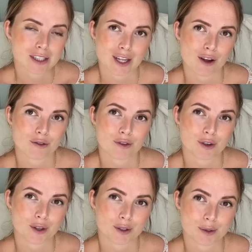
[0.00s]
not for
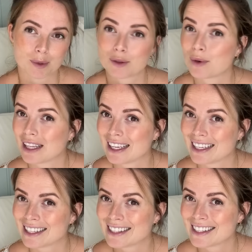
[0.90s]
those with
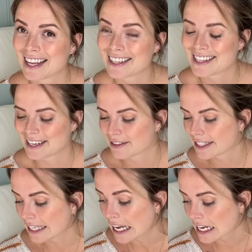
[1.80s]
really sensitive
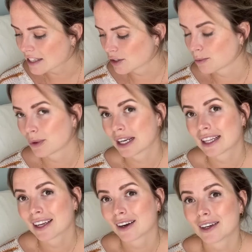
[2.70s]
skin to
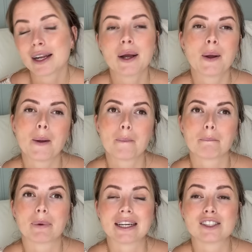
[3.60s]
prickly yarn,
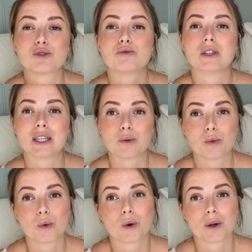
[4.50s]
but it's really
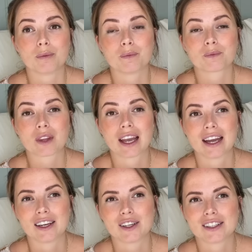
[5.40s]
warm
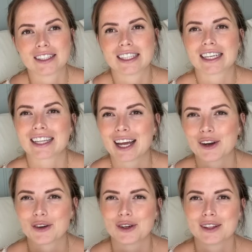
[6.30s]
and like that
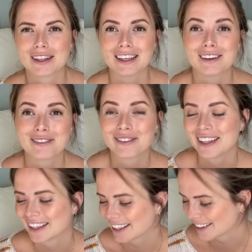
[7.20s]
earthy
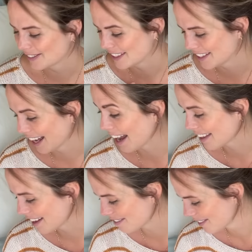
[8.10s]
feeling, which I
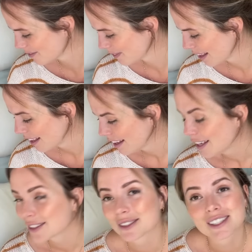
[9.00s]
love.
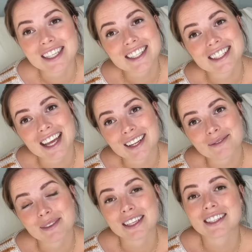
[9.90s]
So she
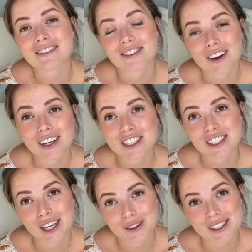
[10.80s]
very
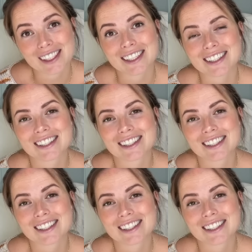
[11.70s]
generously